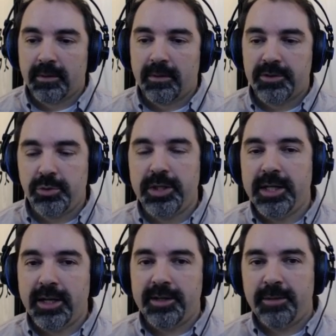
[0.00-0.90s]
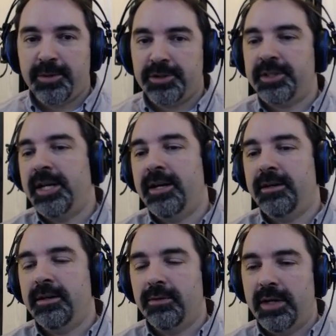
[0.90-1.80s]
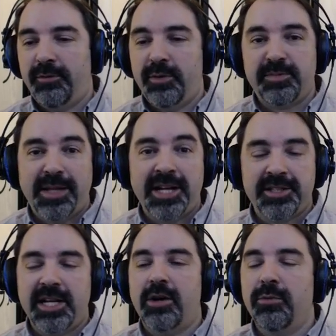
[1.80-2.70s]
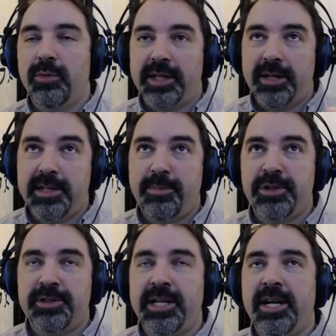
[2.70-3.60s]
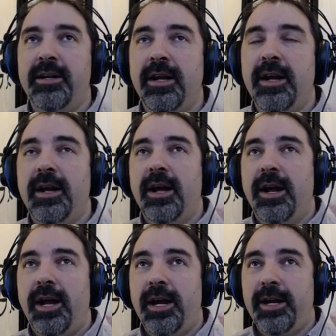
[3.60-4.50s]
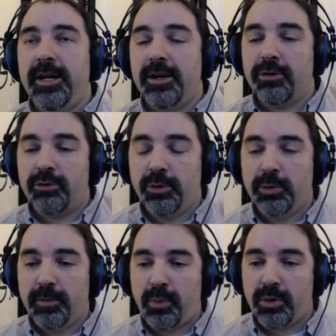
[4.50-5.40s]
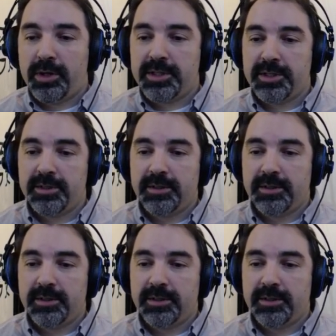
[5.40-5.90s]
So we can get a temperature scan. If we splash down, we get a temperature scan, a crew report,